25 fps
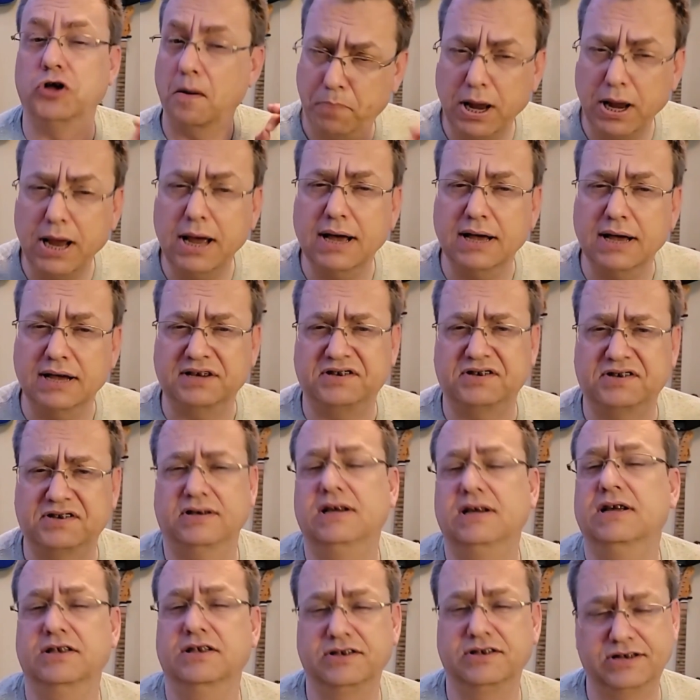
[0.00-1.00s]
Piss
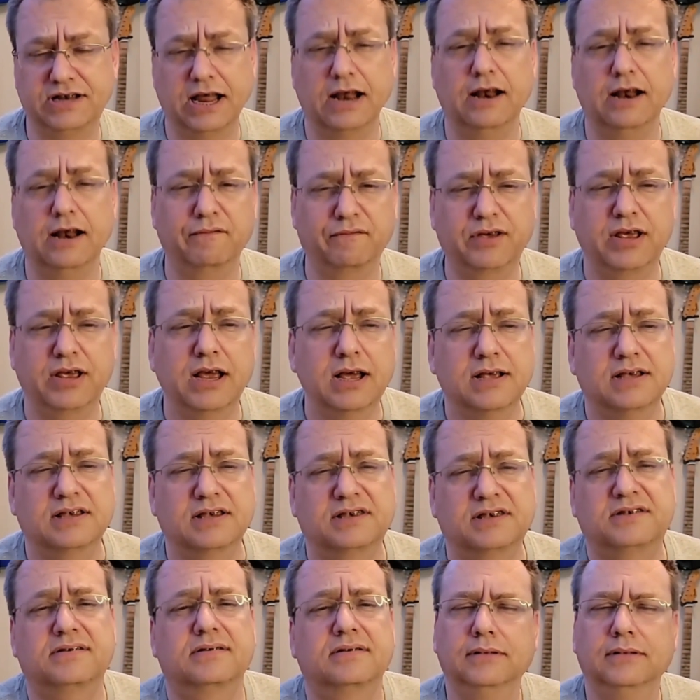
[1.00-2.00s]
instead of
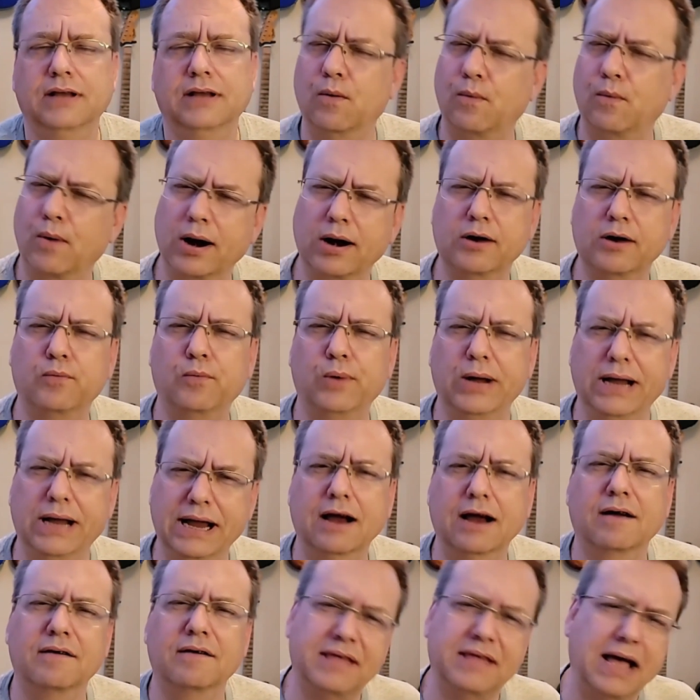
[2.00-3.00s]
Kiss. Now, where did we
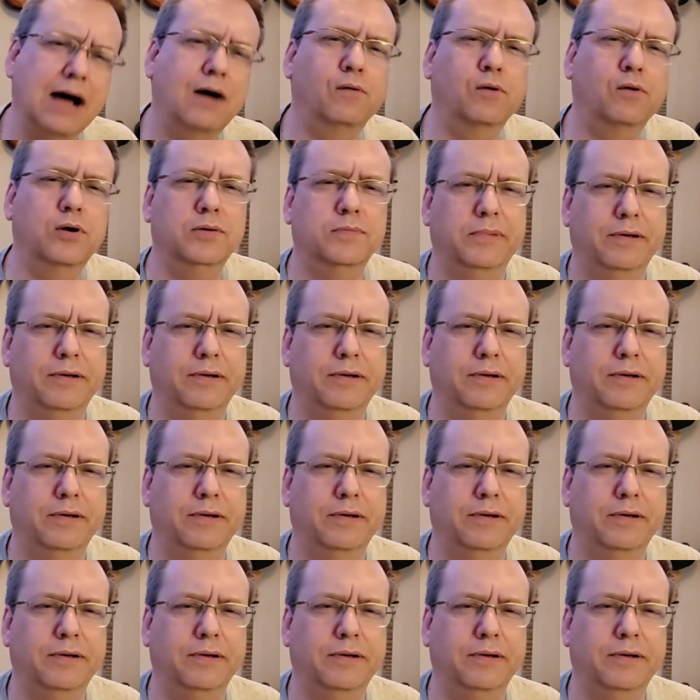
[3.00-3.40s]
hear that one